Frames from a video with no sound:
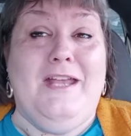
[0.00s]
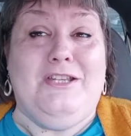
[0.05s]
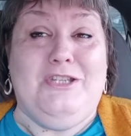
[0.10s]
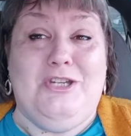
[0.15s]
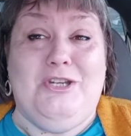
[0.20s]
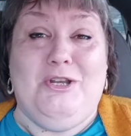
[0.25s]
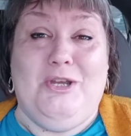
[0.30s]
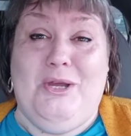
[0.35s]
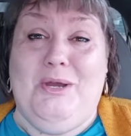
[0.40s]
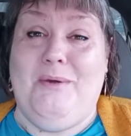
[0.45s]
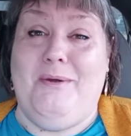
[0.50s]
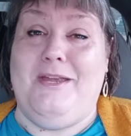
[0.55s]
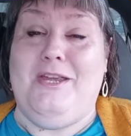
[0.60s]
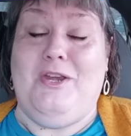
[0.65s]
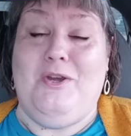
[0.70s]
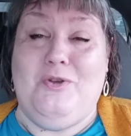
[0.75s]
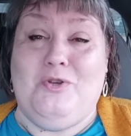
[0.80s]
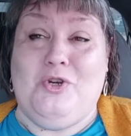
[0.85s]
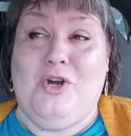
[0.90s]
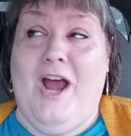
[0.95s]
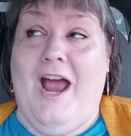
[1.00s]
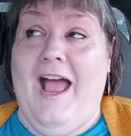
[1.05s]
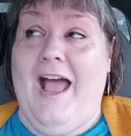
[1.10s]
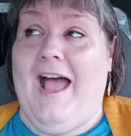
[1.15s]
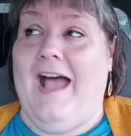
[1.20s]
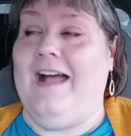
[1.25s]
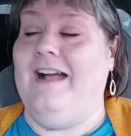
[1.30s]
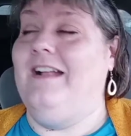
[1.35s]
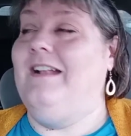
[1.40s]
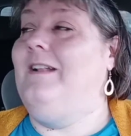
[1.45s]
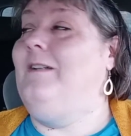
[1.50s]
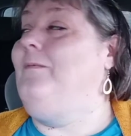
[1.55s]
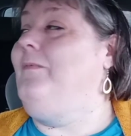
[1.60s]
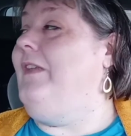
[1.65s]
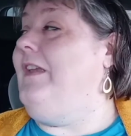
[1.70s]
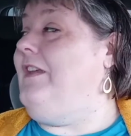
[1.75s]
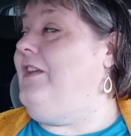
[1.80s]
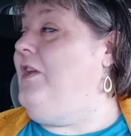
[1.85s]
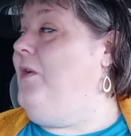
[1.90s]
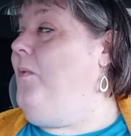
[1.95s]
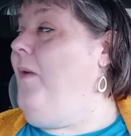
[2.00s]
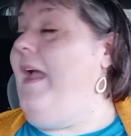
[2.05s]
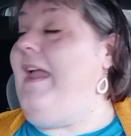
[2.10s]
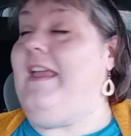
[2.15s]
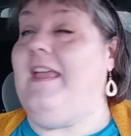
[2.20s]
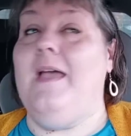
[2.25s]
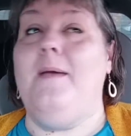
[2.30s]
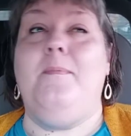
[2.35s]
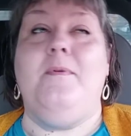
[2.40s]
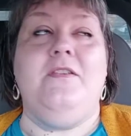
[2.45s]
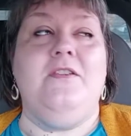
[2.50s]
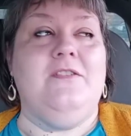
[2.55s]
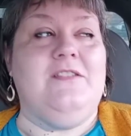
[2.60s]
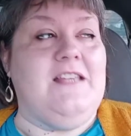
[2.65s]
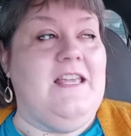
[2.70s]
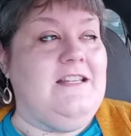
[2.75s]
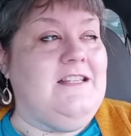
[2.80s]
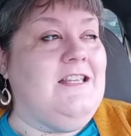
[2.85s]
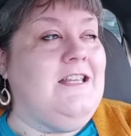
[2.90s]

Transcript: let you do it. You try. You wake up and you say,